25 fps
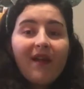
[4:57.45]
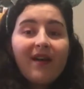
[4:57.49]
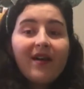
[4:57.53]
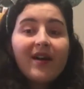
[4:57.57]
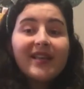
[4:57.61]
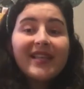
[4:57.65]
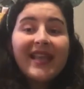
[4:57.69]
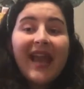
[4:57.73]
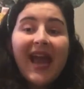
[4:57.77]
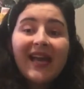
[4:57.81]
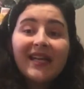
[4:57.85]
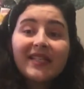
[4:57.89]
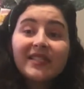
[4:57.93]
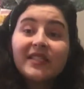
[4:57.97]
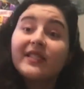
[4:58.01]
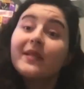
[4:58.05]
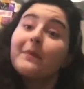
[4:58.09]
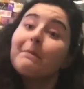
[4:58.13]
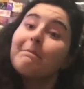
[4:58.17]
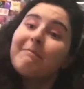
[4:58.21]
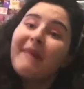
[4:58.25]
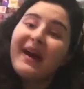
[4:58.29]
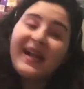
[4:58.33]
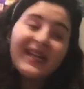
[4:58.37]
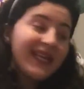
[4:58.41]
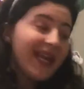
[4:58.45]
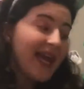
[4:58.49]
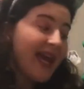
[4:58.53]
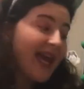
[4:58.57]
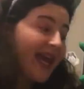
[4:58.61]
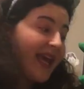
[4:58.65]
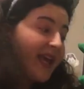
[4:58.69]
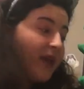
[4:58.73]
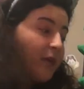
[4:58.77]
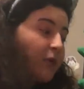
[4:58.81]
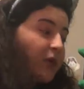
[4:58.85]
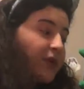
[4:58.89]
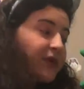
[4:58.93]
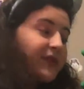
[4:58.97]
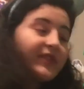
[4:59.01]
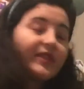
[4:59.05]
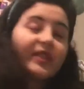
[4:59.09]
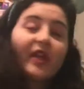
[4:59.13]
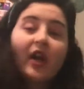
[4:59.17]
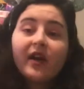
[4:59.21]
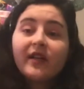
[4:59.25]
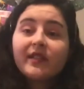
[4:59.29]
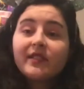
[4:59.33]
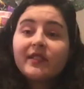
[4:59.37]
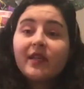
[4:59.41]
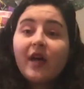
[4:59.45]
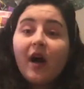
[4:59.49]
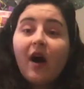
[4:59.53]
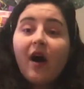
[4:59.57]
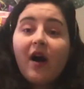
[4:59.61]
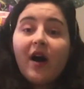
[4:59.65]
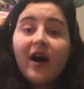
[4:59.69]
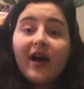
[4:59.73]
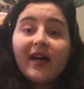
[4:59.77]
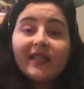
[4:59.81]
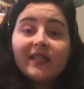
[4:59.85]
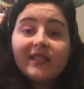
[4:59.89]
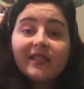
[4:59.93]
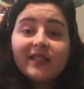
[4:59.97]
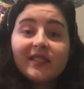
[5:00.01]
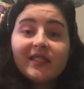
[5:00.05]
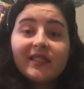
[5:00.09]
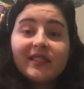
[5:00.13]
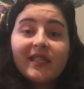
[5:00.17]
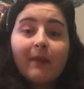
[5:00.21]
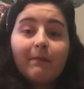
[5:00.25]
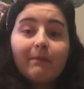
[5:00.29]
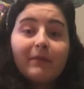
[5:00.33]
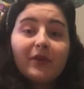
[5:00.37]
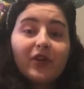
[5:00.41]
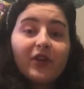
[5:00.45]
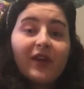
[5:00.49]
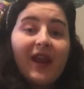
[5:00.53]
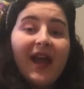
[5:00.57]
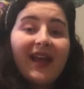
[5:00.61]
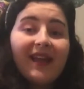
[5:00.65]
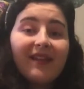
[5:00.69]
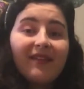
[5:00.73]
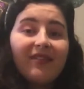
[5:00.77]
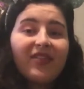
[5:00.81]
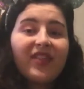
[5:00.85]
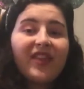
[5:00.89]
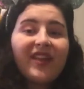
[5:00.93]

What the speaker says: next Monday, we'll start on December 9th.